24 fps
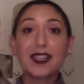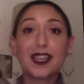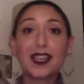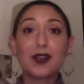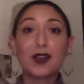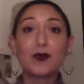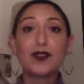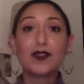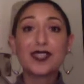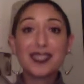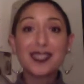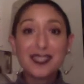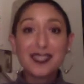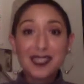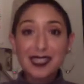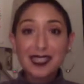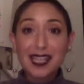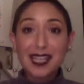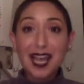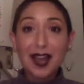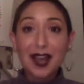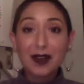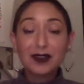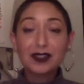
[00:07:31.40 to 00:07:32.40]
What this
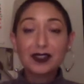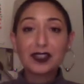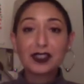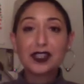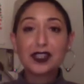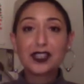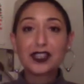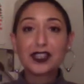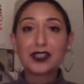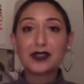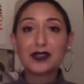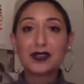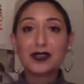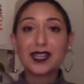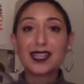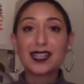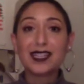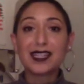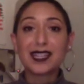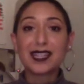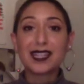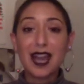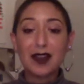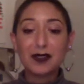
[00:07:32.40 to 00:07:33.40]
allows you to do, it
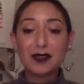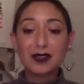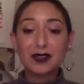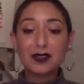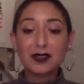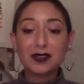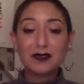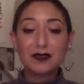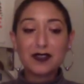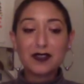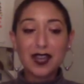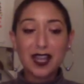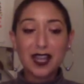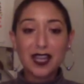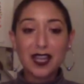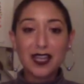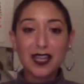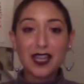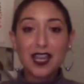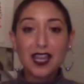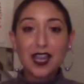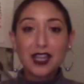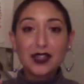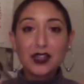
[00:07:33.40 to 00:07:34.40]
allows you
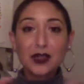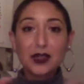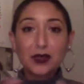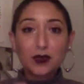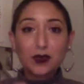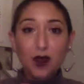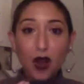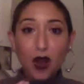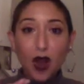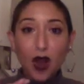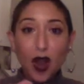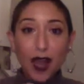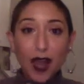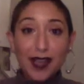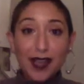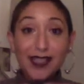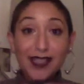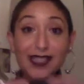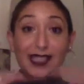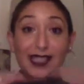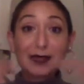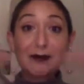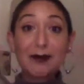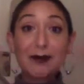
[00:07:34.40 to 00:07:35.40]
then to
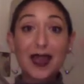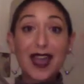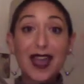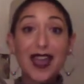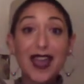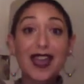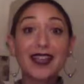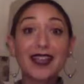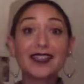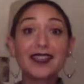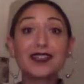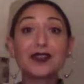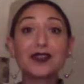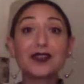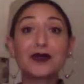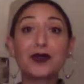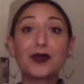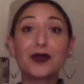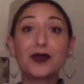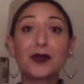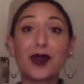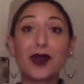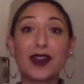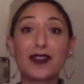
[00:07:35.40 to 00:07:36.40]
expand
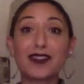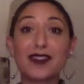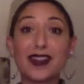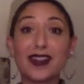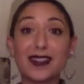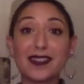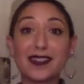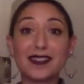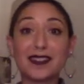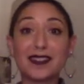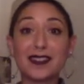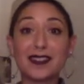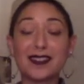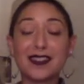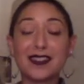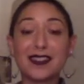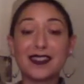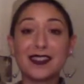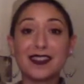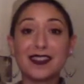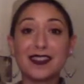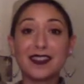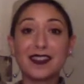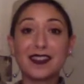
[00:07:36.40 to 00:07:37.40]
your awareness
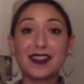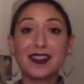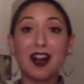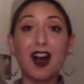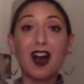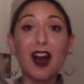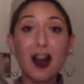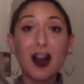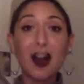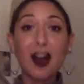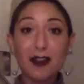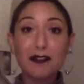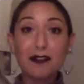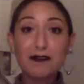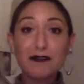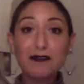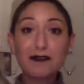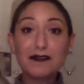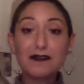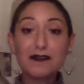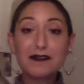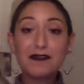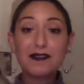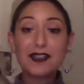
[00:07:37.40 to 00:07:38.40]

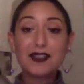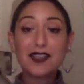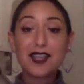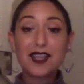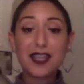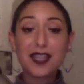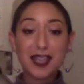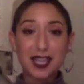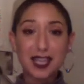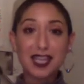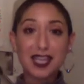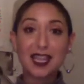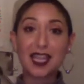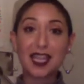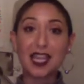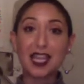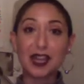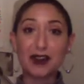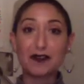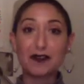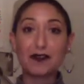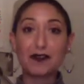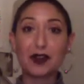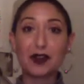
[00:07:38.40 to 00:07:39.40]
of the thing that
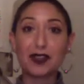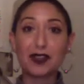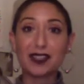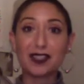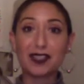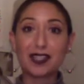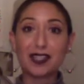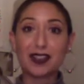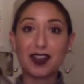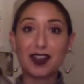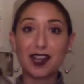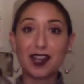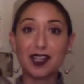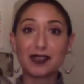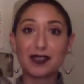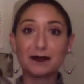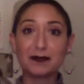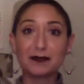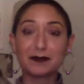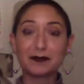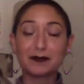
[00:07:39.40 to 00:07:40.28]
you're focusing on.